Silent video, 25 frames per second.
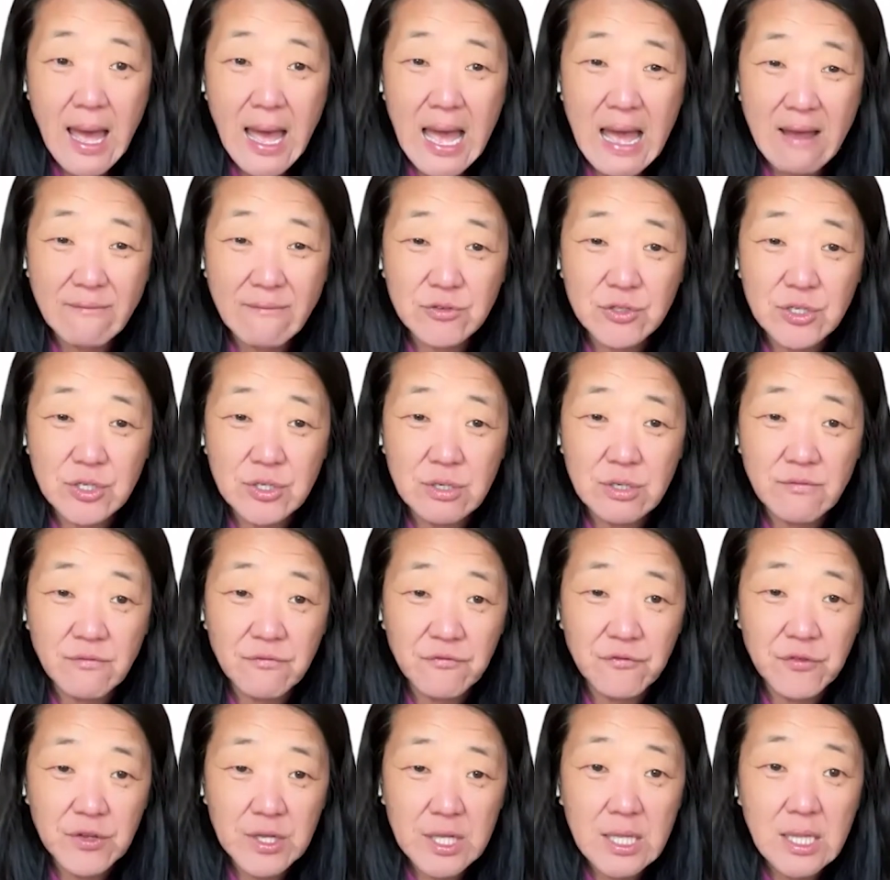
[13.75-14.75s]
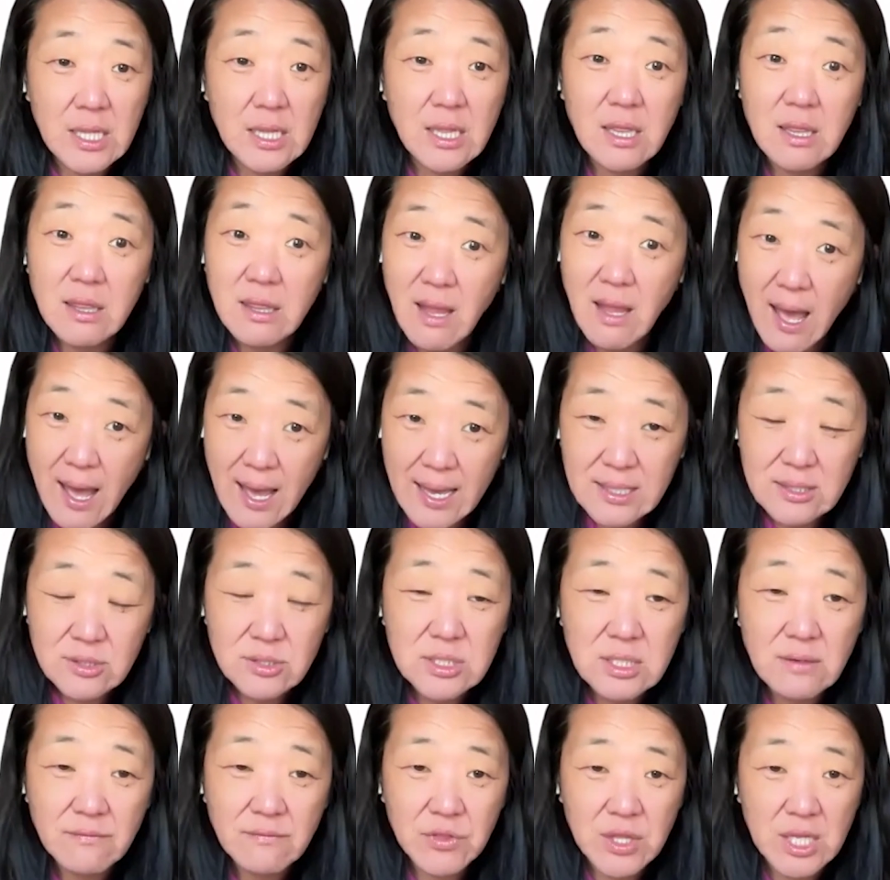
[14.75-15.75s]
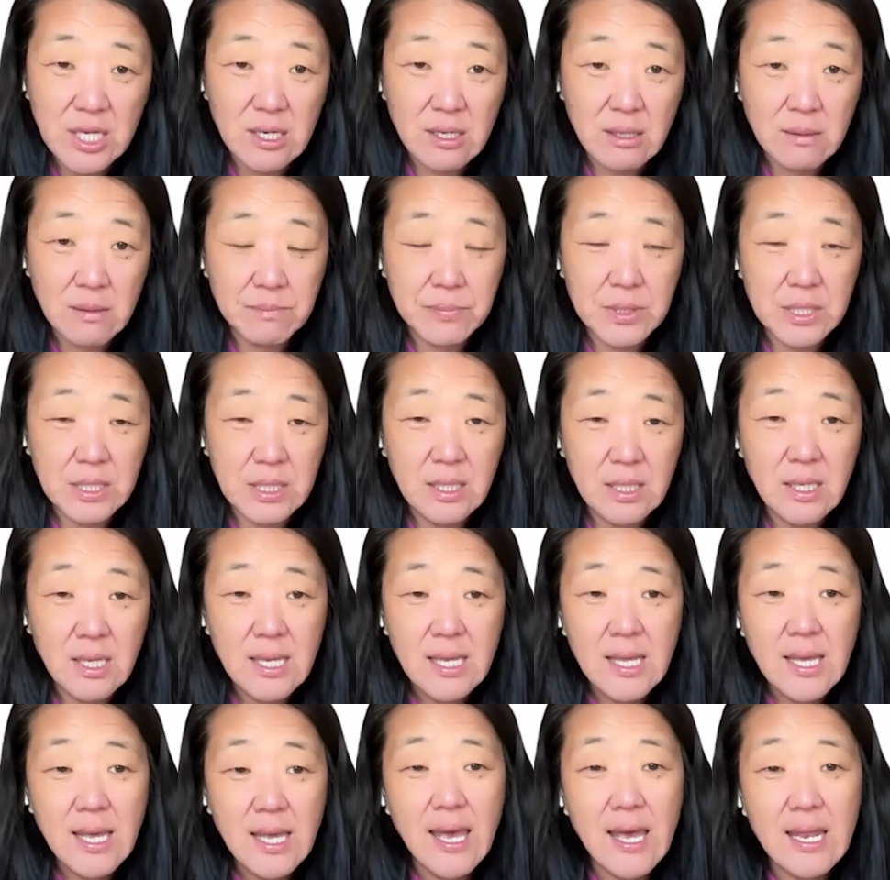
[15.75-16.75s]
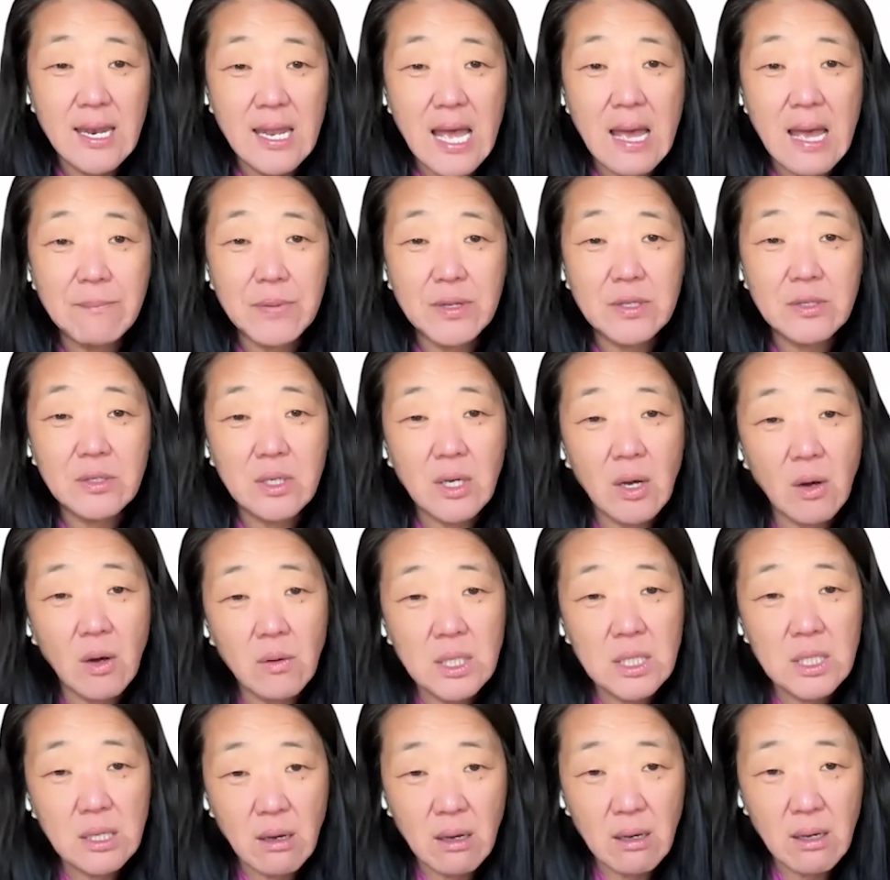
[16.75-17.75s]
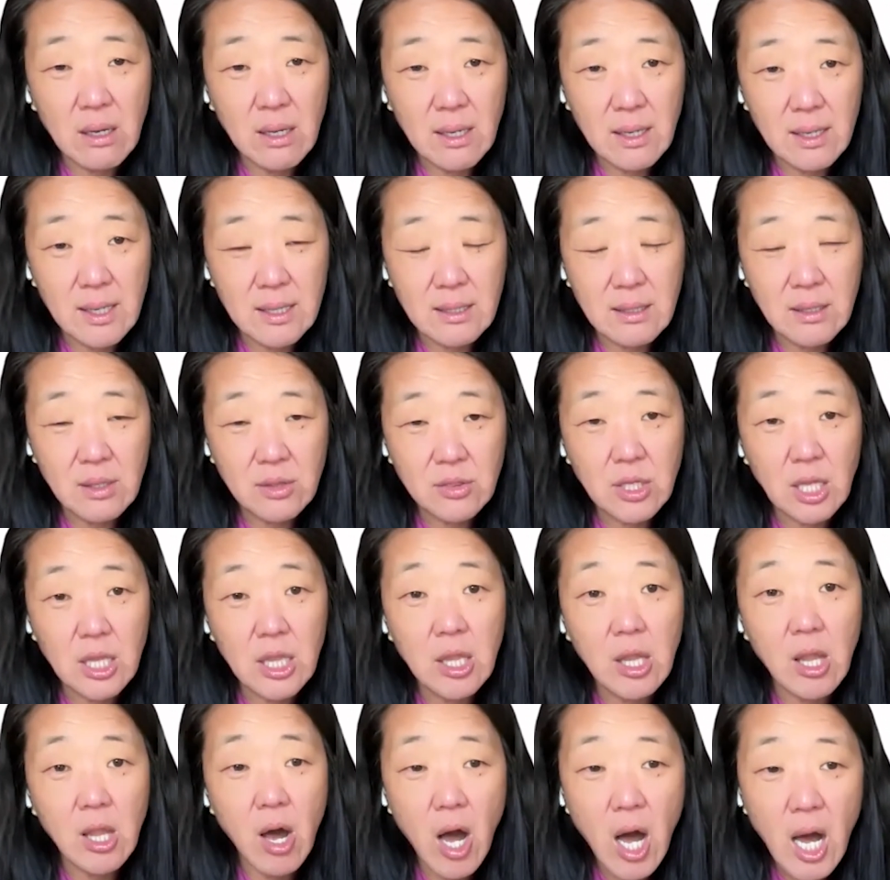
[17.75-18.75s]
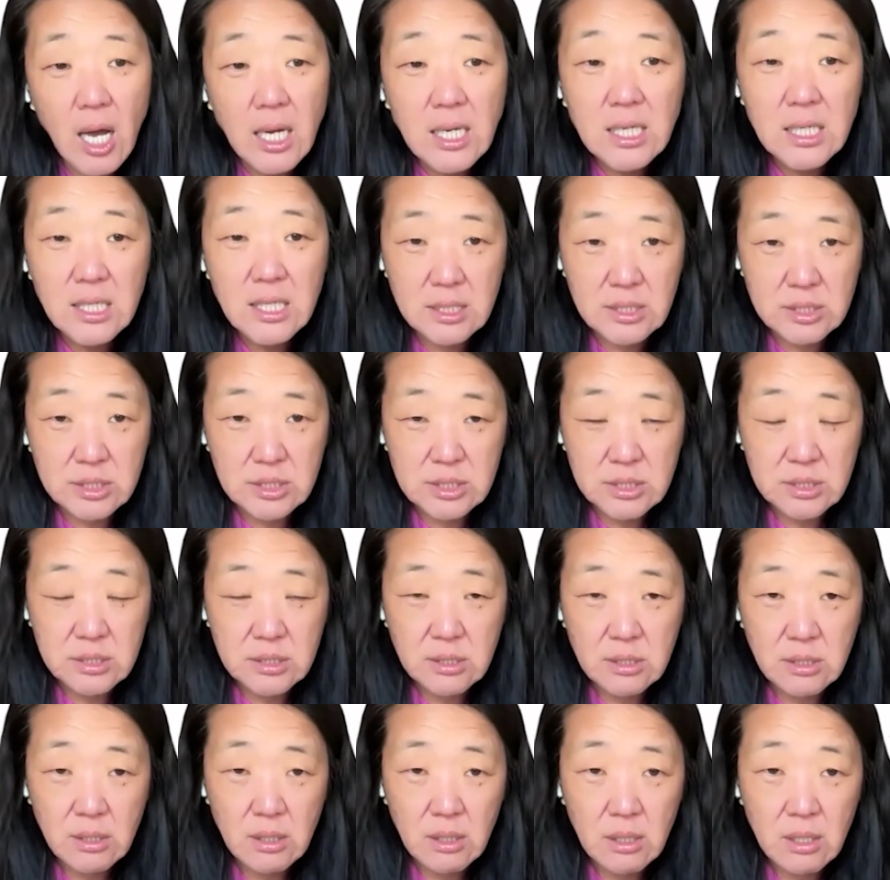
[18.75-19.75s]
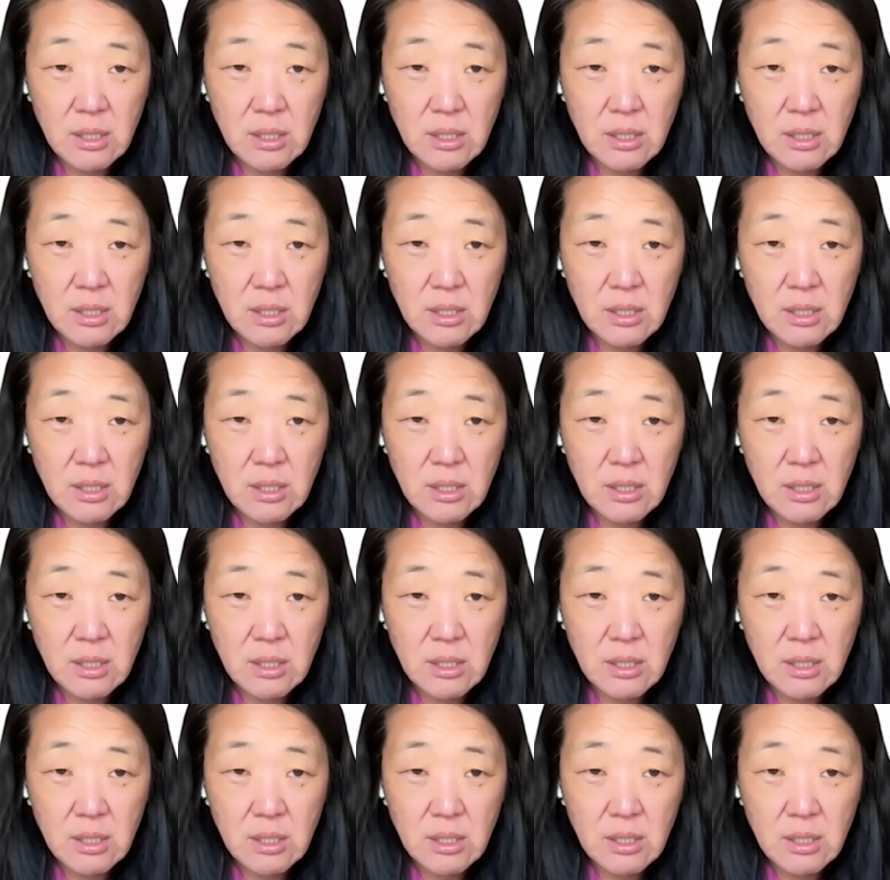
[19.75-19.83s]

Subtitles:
after 5 lines of therapy and have been going on the longest.